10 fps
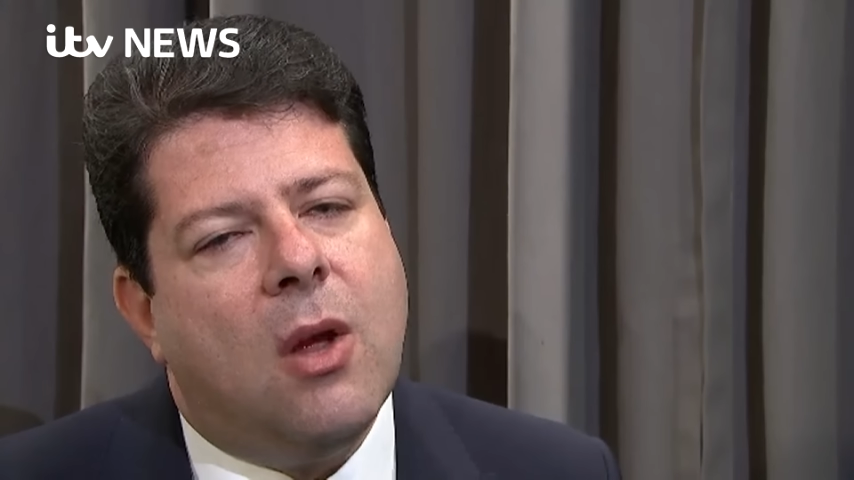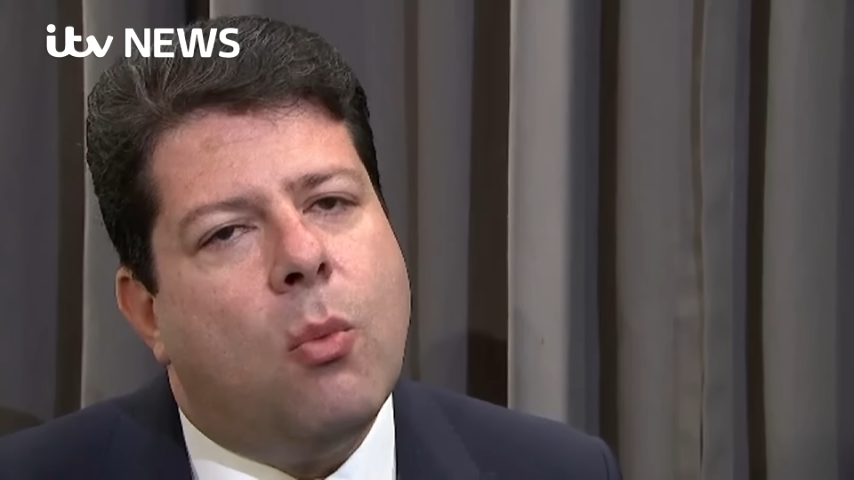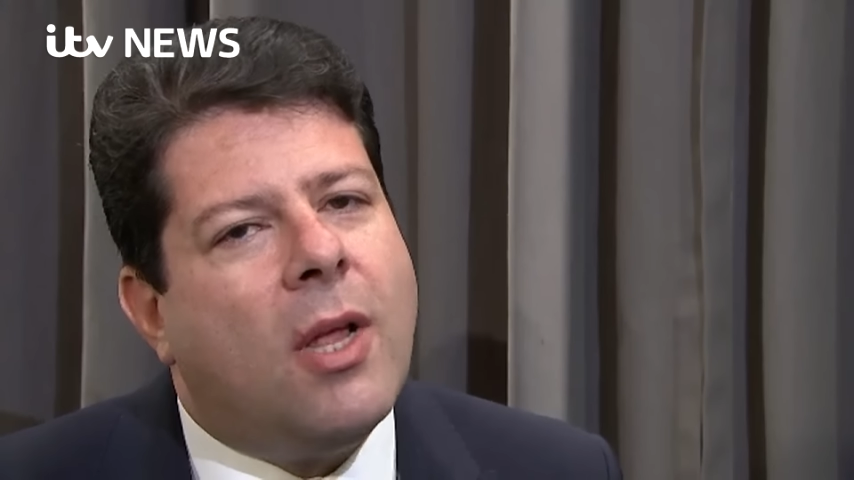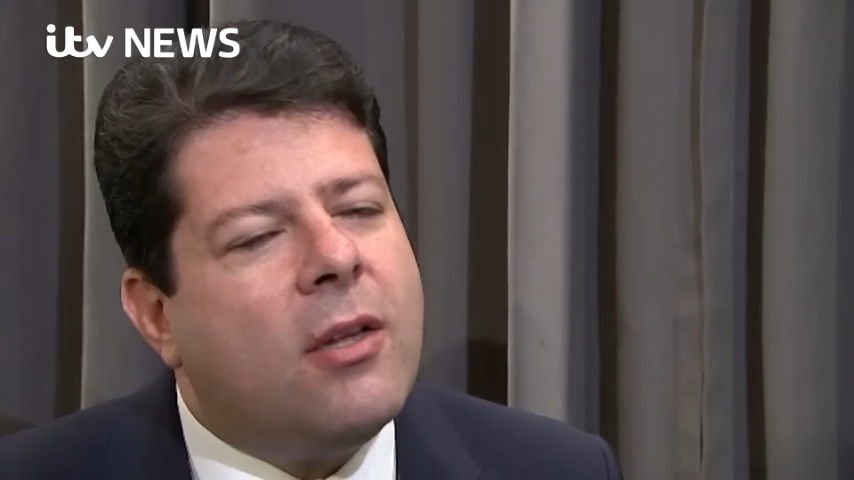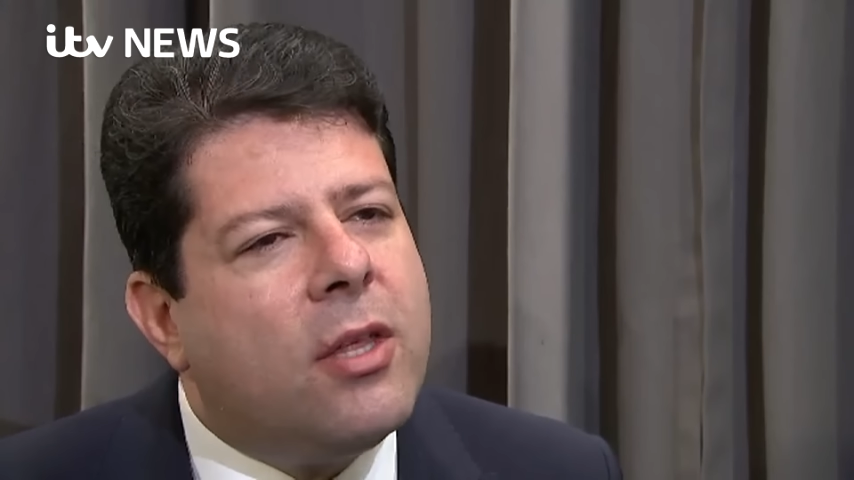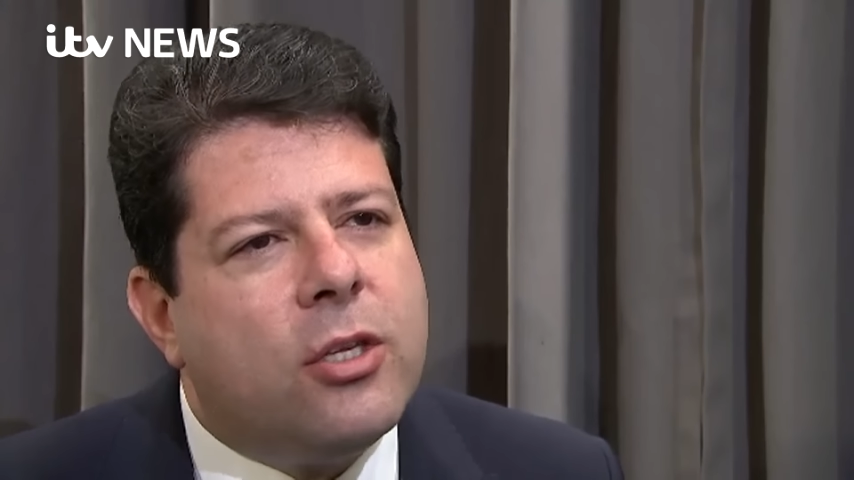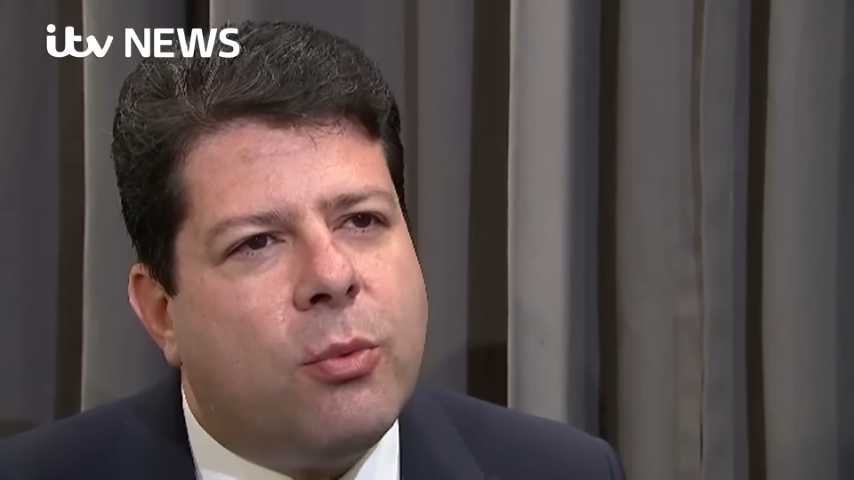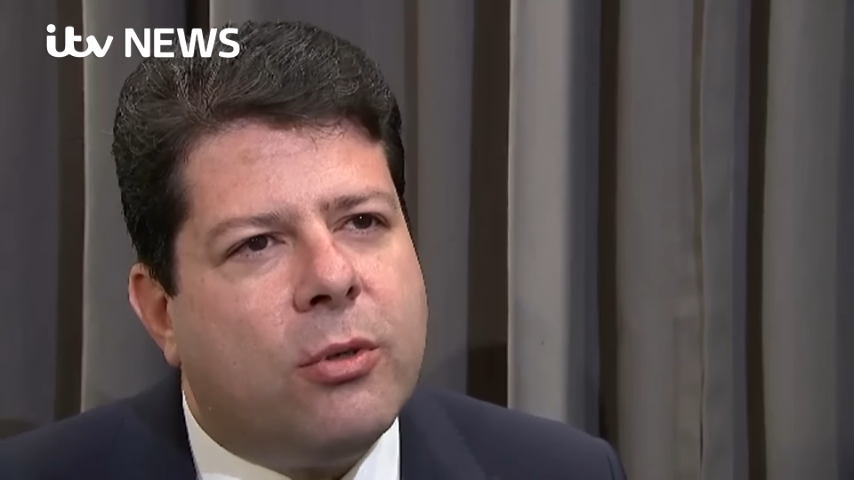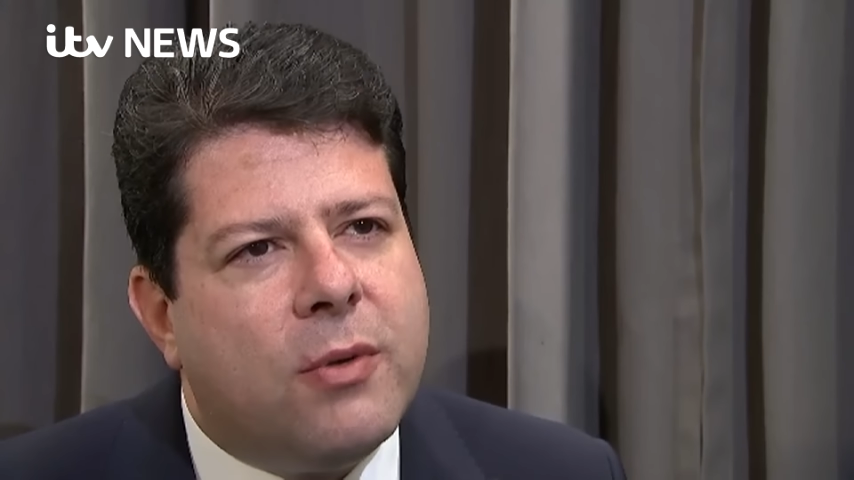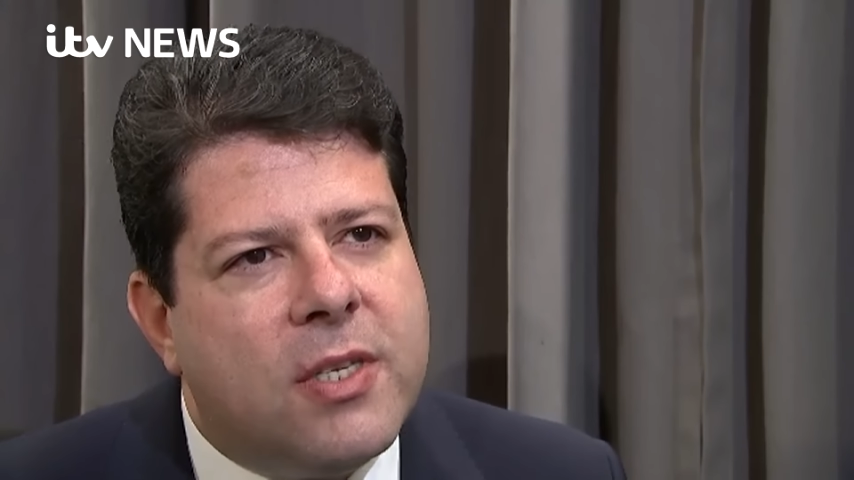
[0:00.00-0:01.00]
Well, I don't think
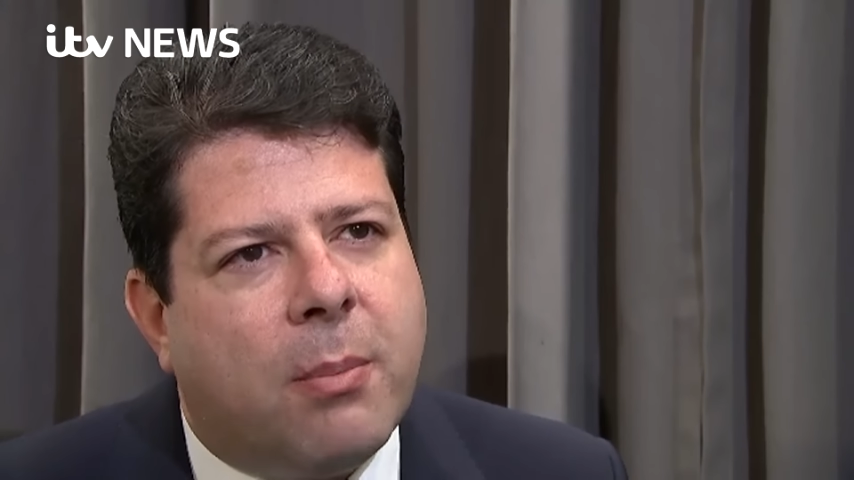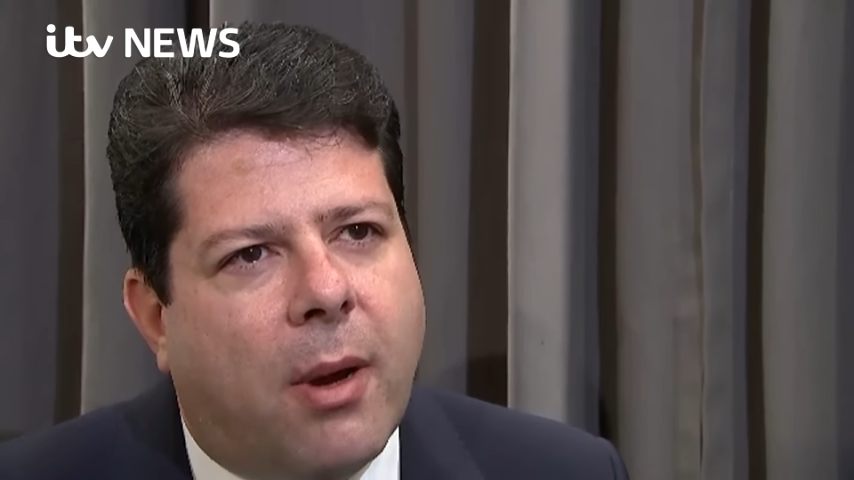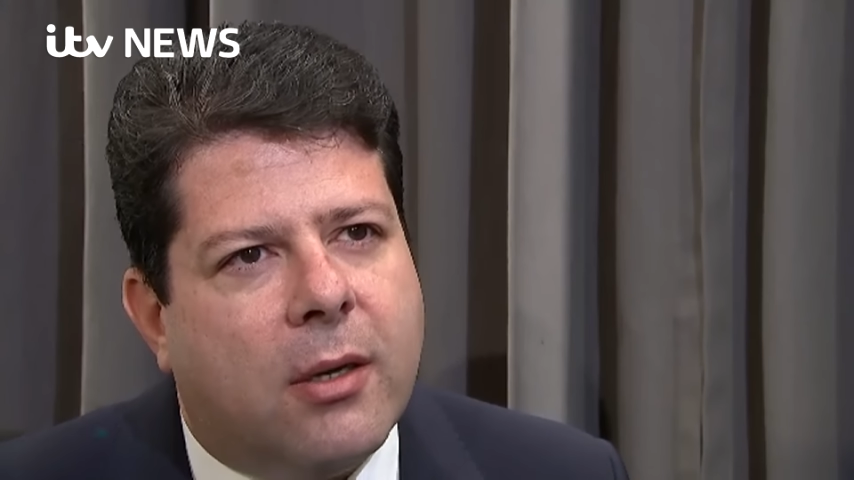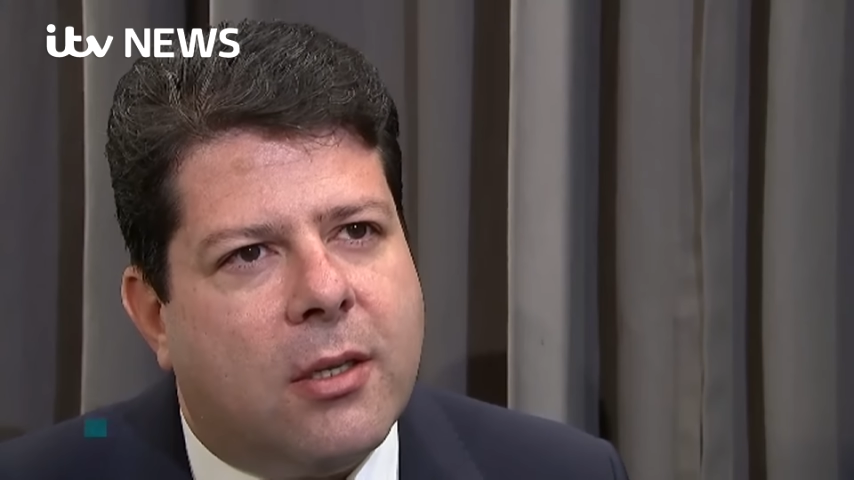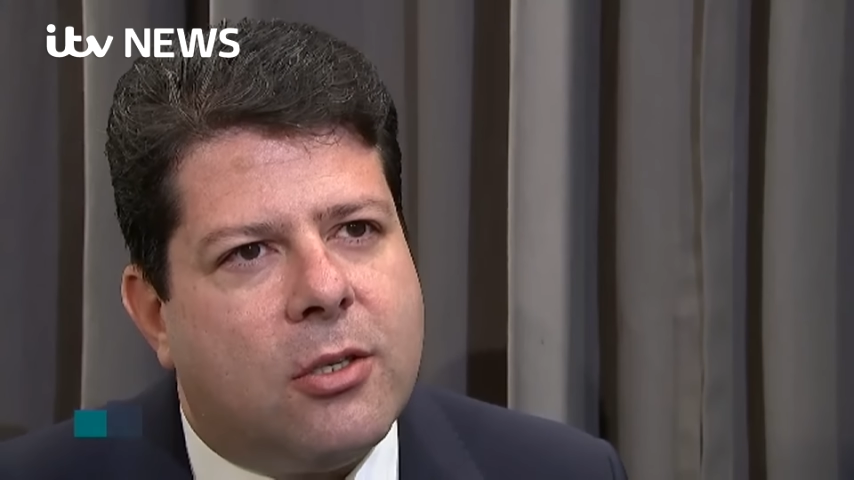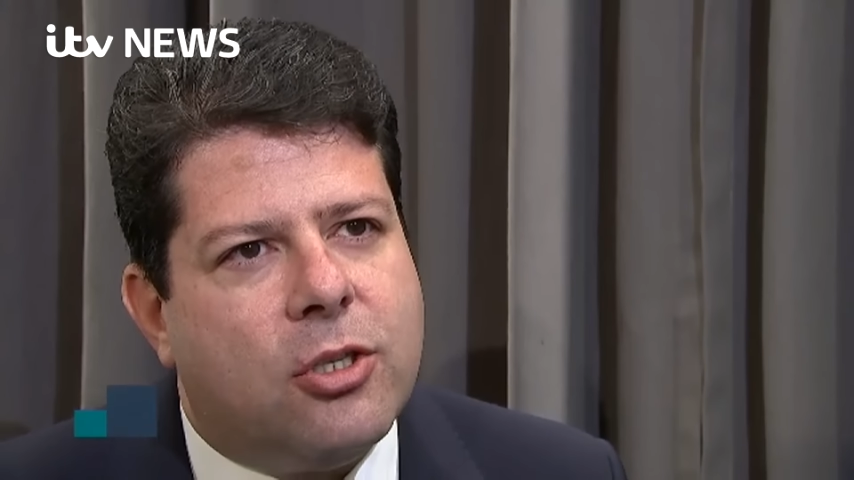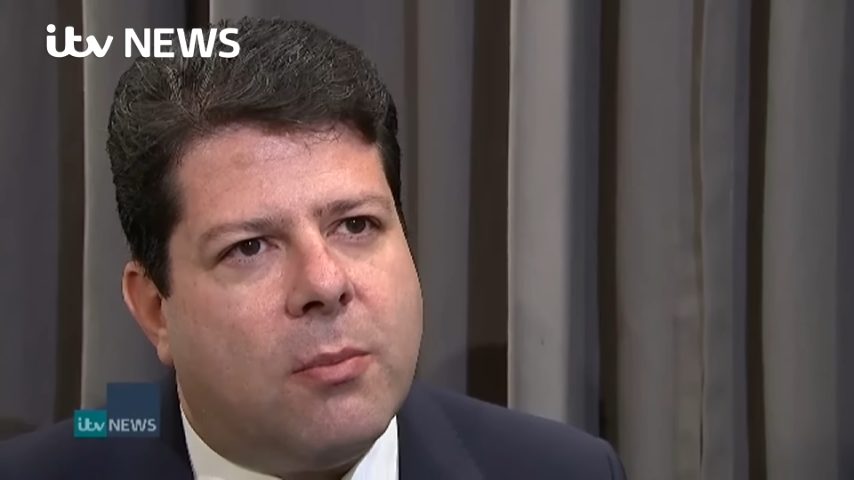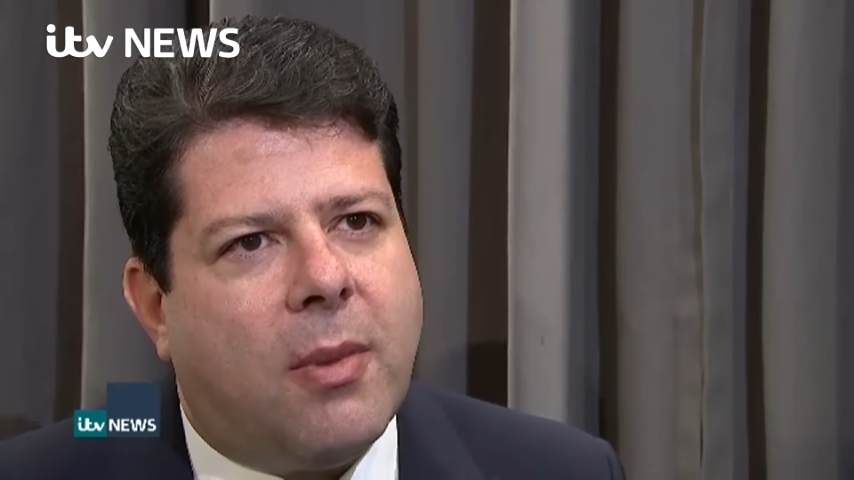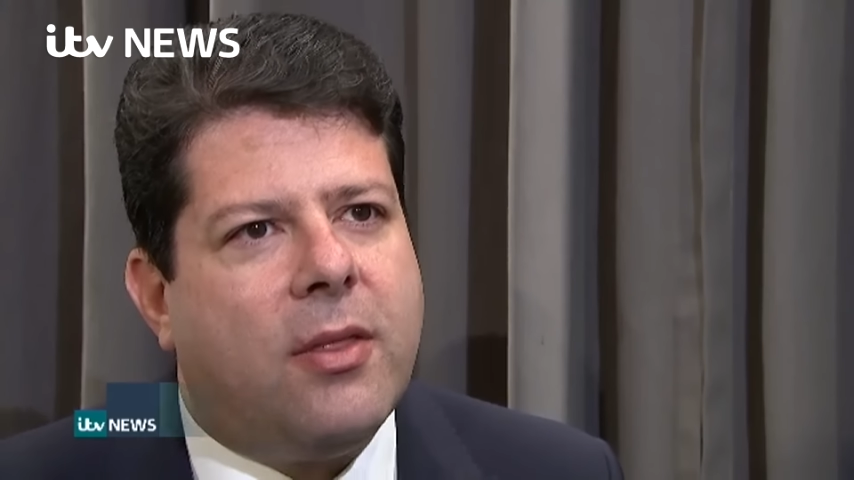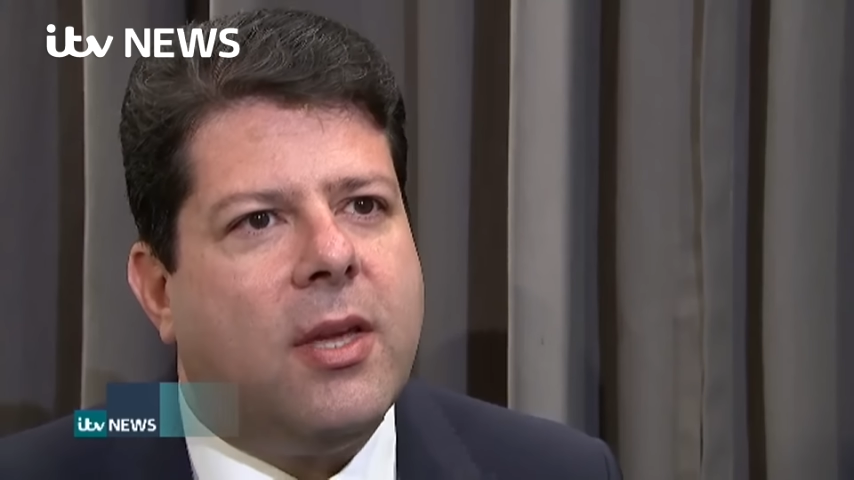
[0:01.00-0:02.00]
Gibraltar is a bargaining chip. I